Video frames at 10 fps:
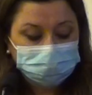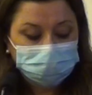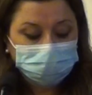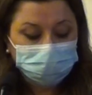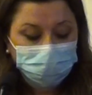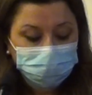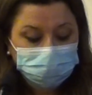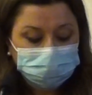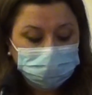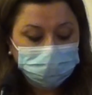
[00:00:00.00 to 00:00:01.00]
at the
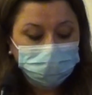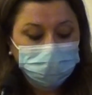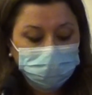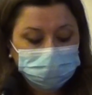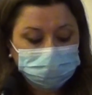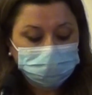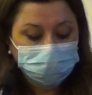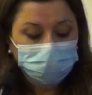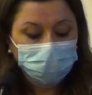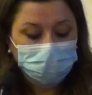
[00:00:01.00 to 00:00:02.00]
community,
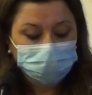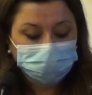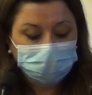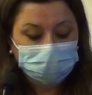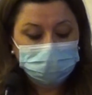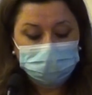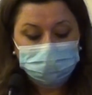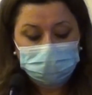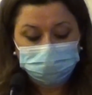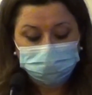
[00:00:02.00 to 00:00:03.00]
municipal, watershed,
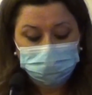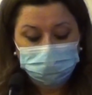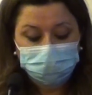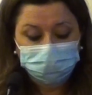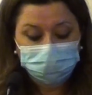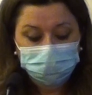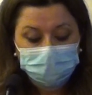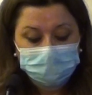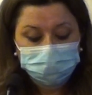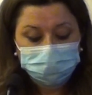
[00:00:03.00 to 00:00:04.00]
and national level
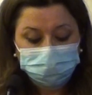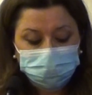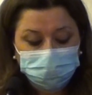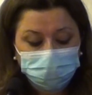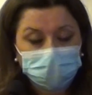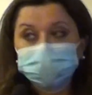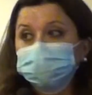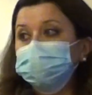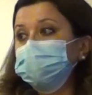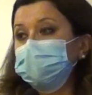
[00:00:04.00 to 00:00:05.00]
to achieve water
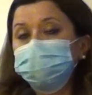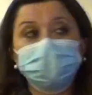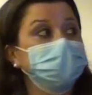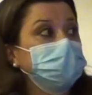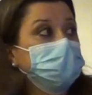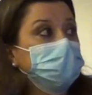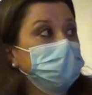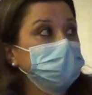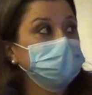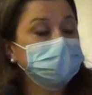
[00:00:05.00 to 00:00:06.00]
sustainability
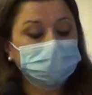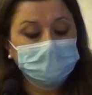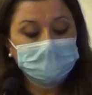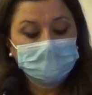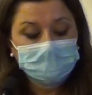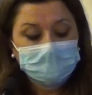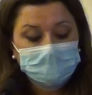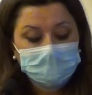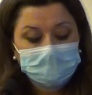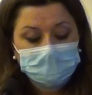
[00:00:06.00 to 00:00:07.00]
goals.
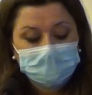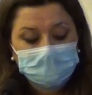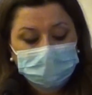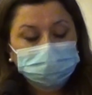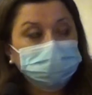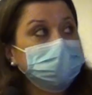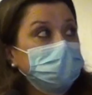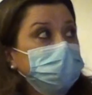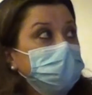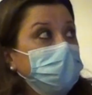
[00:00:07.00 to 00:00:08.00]
This is
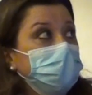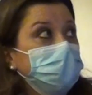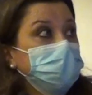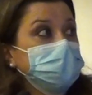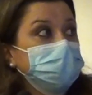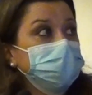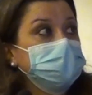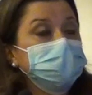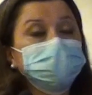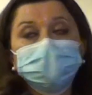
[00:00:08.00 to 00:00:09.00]
how the 4 goals are
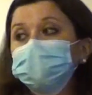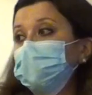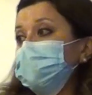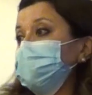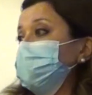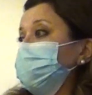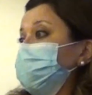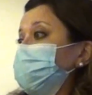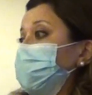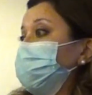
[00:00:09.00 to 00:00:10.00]
presented in context
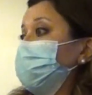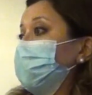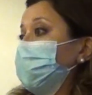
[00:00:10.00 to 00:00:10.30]
of our